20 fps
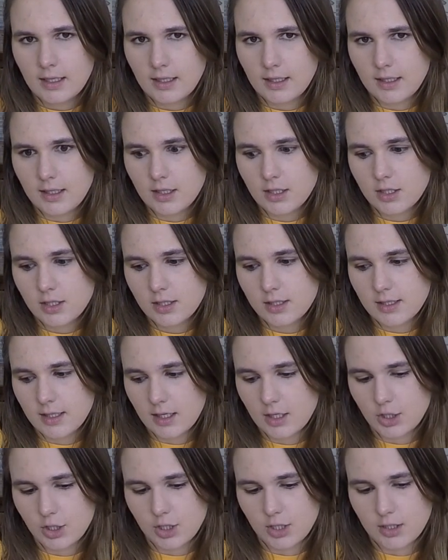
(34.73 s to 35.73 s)
Each
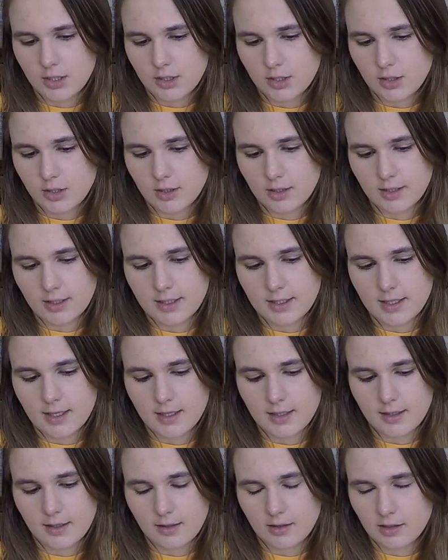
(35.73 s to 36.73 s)
session's going to
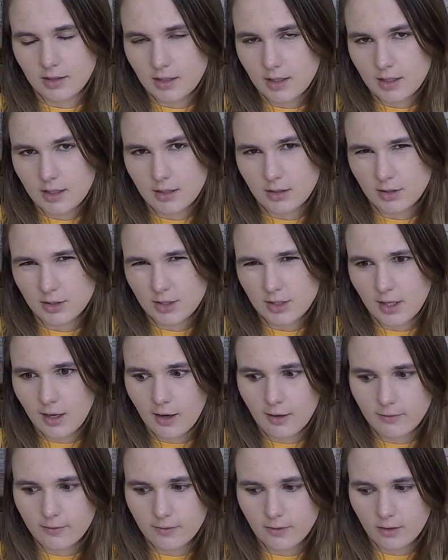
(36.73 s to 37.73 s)
get a little
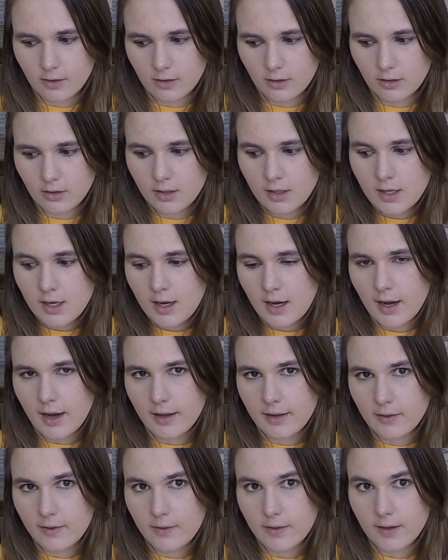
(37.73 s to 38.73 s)
tougher, I
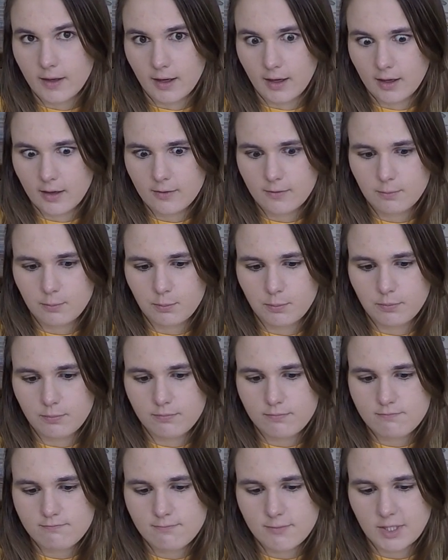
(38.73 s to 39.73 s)
think,
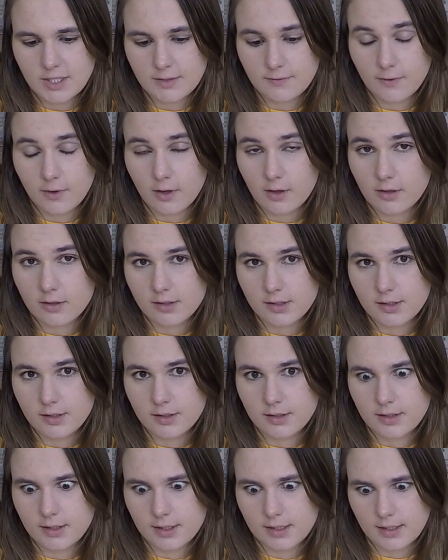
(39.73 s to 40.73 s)
as far as the
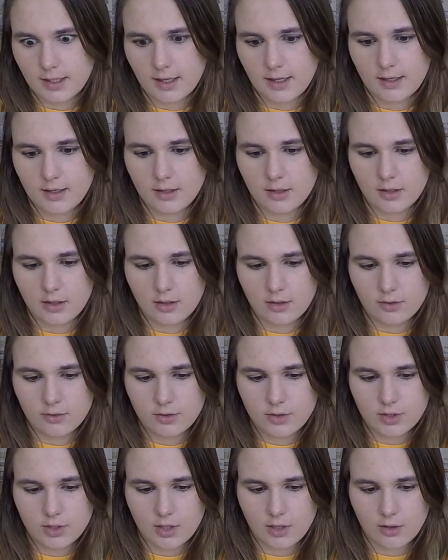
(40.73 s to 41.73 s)
design
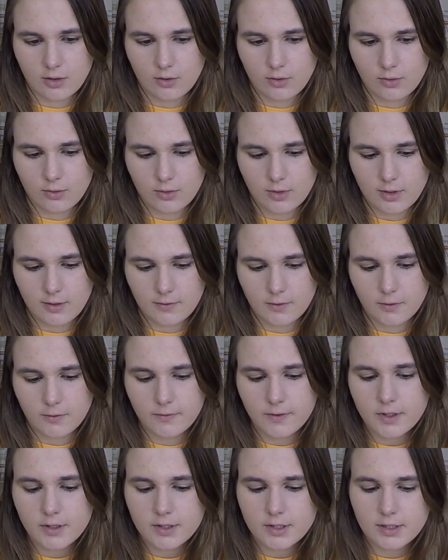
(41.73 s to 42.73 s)
goes. So if you
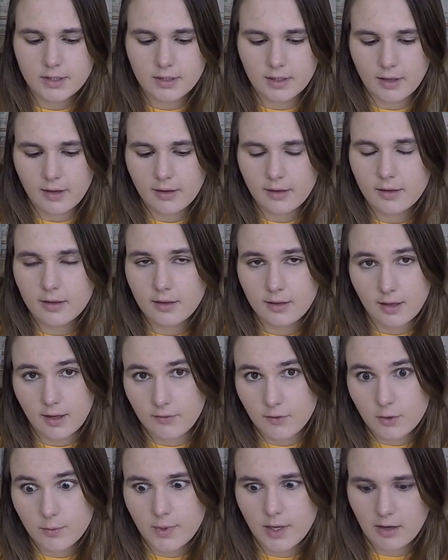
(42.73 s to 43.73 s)
feel stuck,
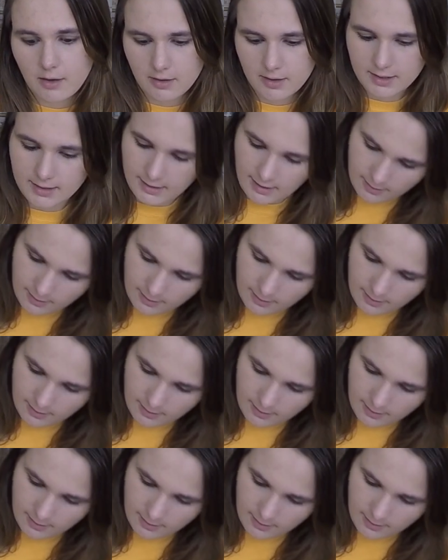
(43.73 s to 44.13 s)
have your parents